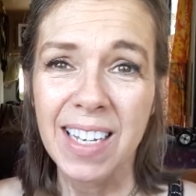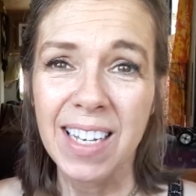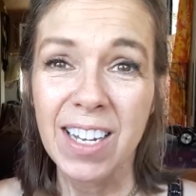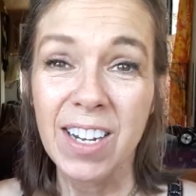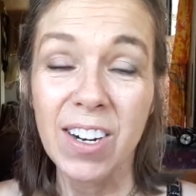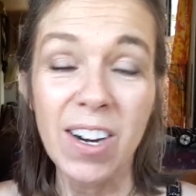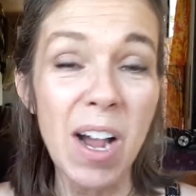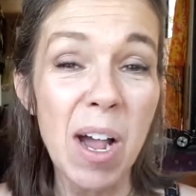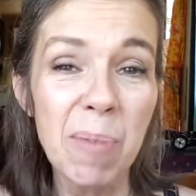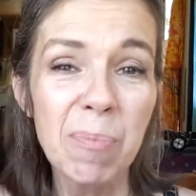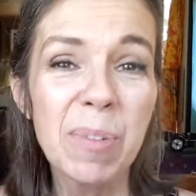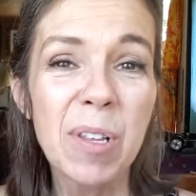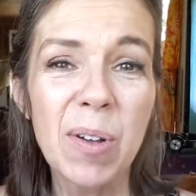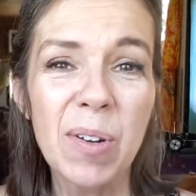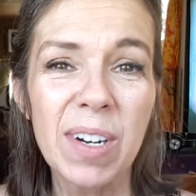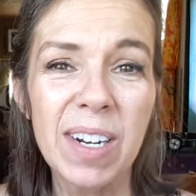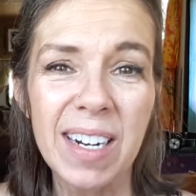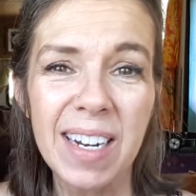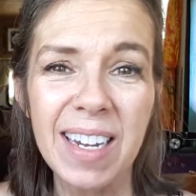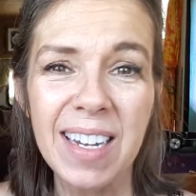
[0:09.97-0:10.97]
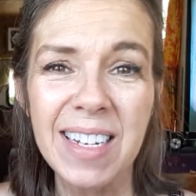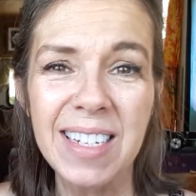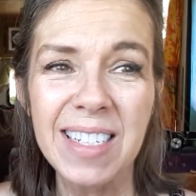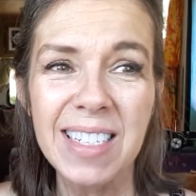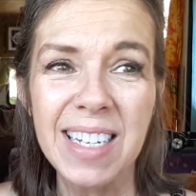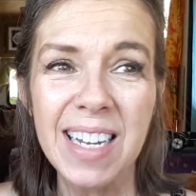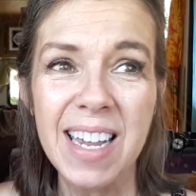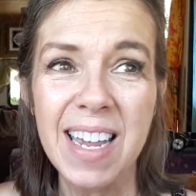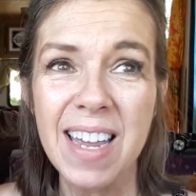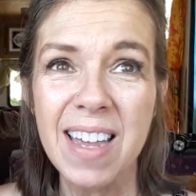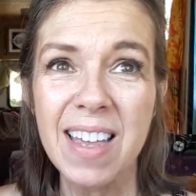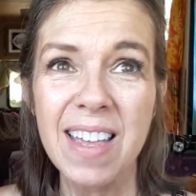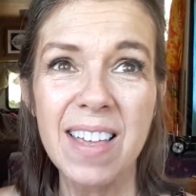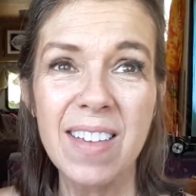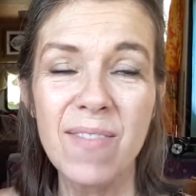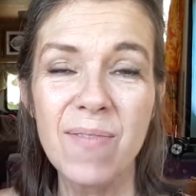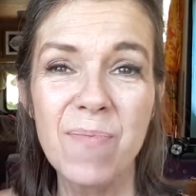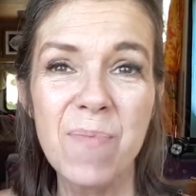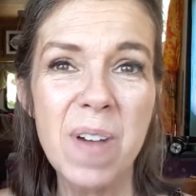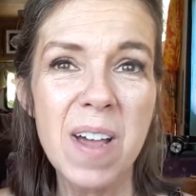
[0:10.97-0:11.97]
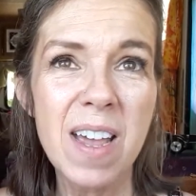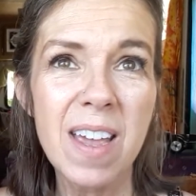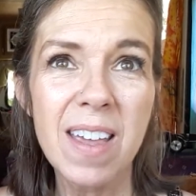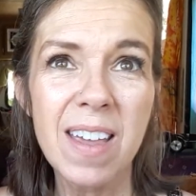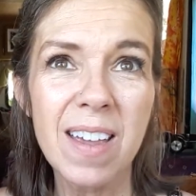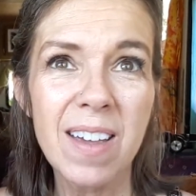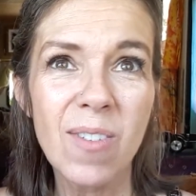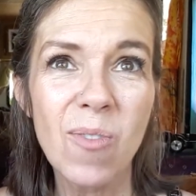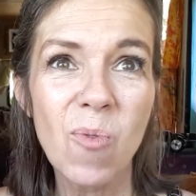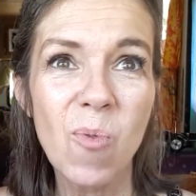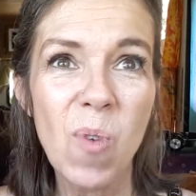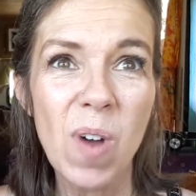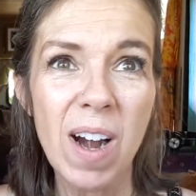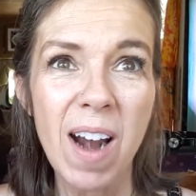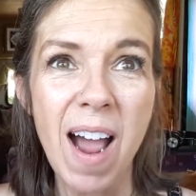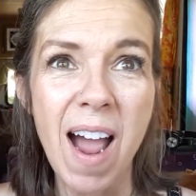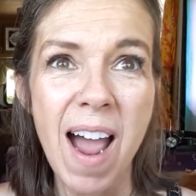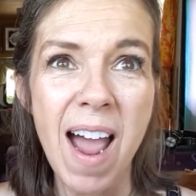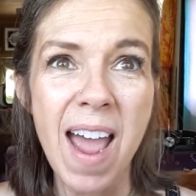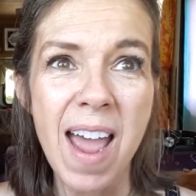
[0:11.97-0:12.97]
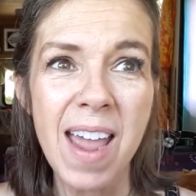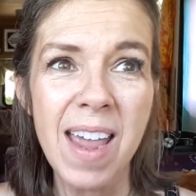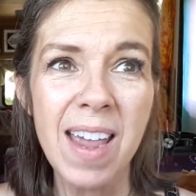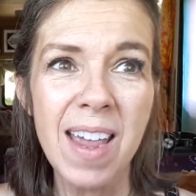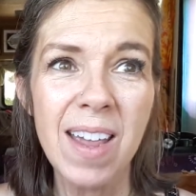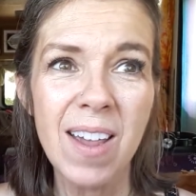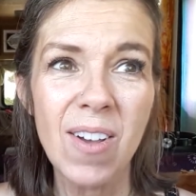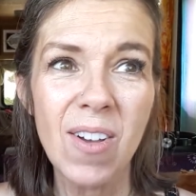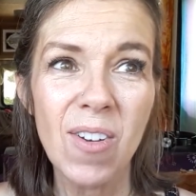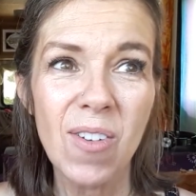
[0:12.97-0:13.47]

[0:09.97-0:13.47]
or uploaded it. But when I